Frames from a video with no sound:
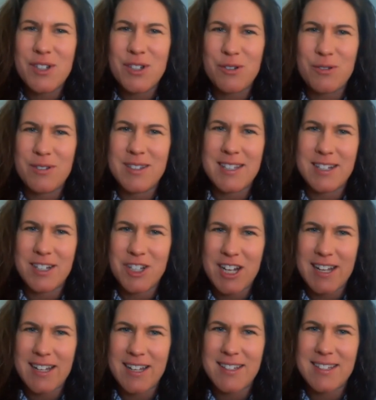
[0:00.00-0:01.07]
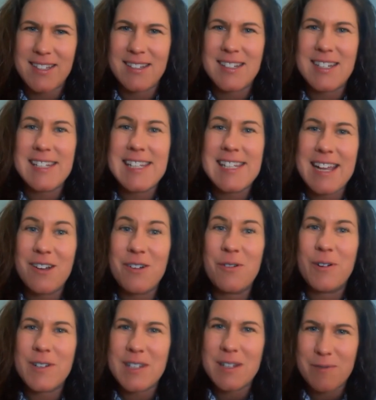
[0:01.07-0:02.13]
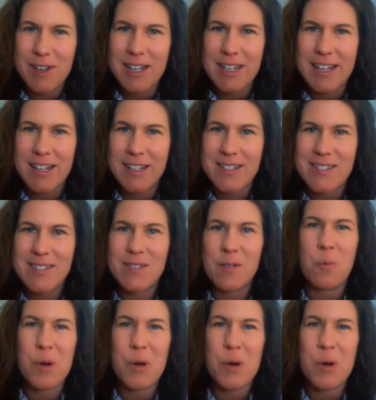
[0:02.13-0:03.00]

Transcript: give students a chance to take a course in finance,